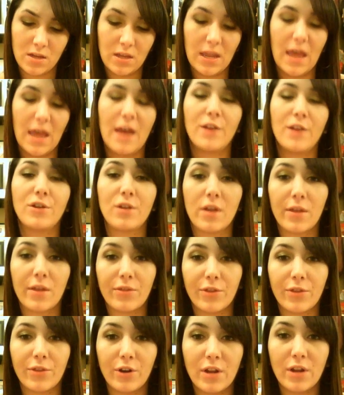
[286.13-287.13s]
Yeah, you
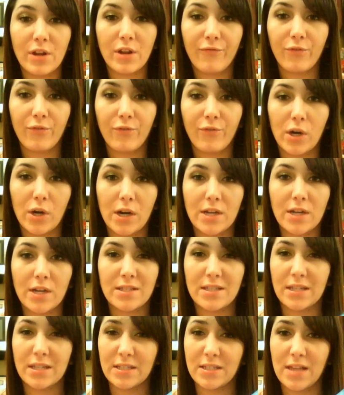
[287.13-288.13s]
get 30 for
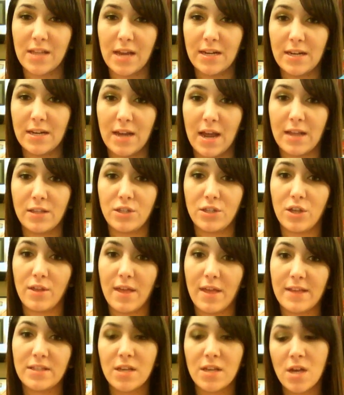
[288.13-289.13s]
6.99, so
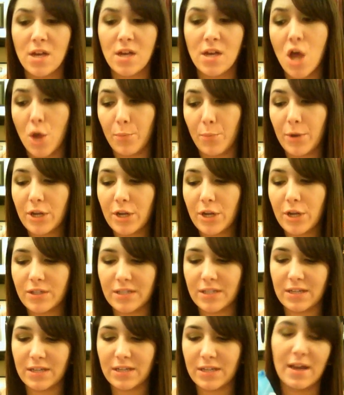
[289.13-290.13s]
that's pretty good deal.